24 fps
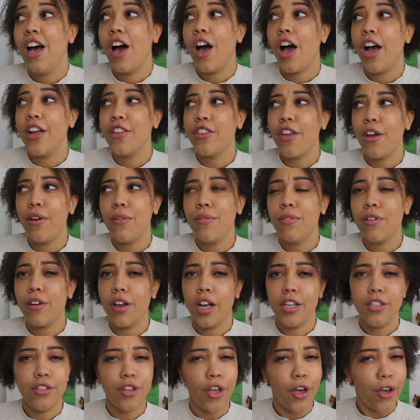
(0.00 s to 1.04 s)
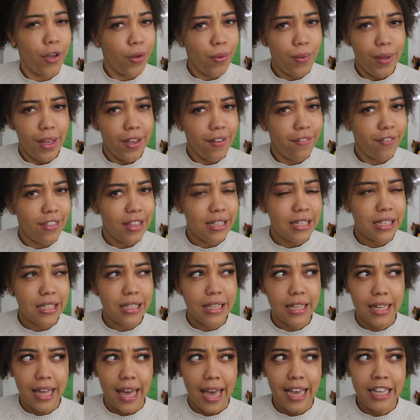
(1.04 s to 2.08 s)
I don't know if this is
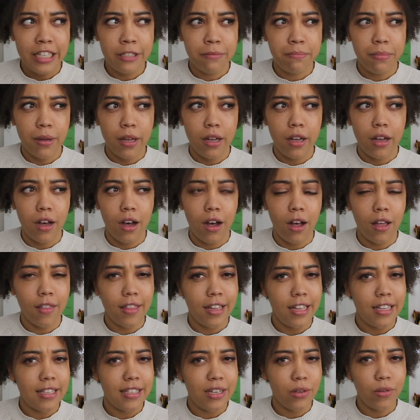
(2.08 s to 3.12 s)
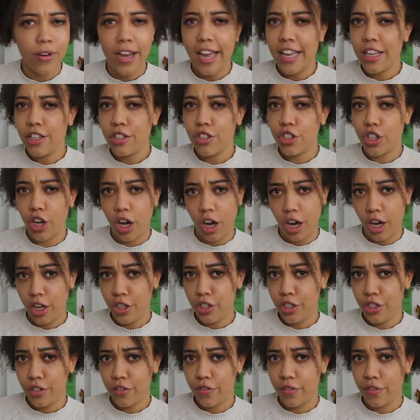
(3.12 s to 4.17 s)
the case, but are they still getting
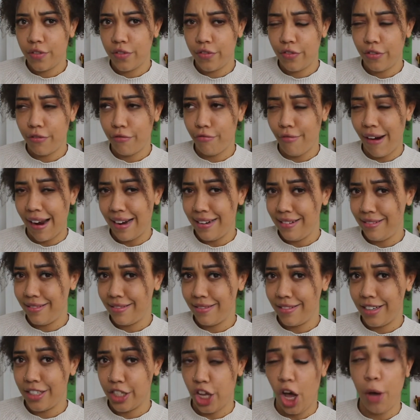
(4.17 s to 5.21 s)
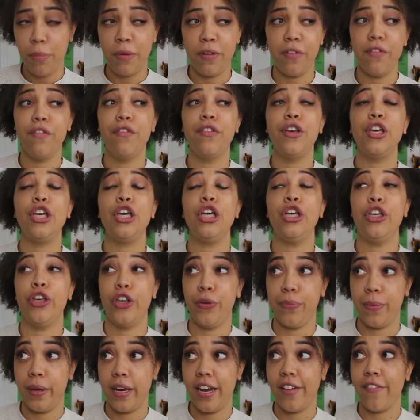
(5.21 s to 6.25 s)
charged for rent? Because I'll be
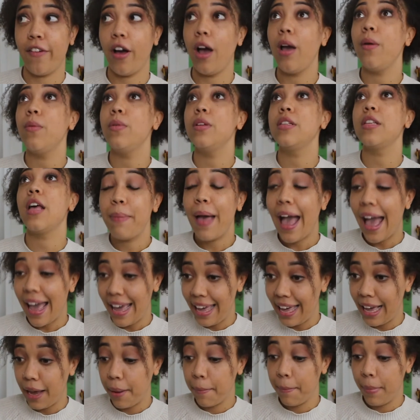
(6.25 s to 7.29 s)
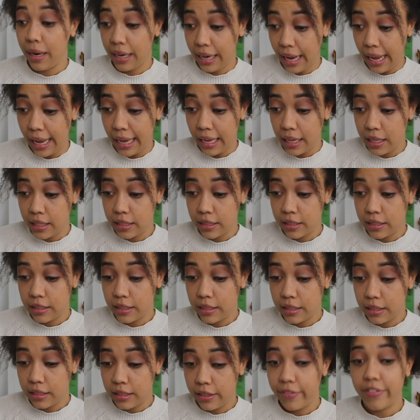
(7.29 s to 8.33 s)
fuming. If I was paying money
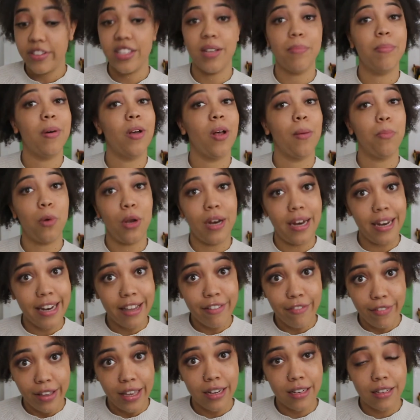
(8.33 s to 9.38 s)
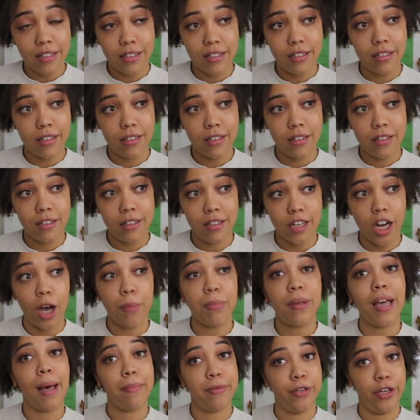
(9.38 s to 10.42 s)
for somewhere I'm not living, I'll
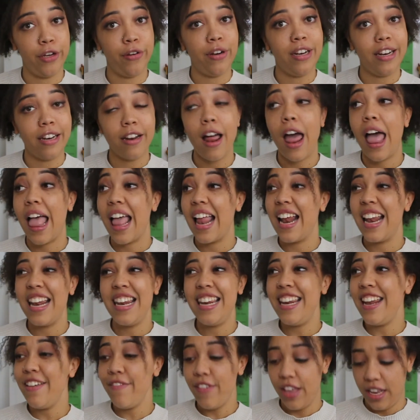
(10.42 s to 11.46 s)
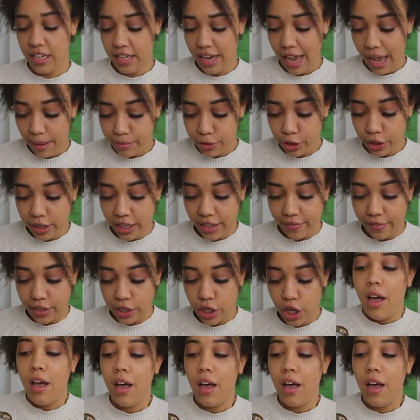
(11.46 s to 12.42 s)
be absolutely livid.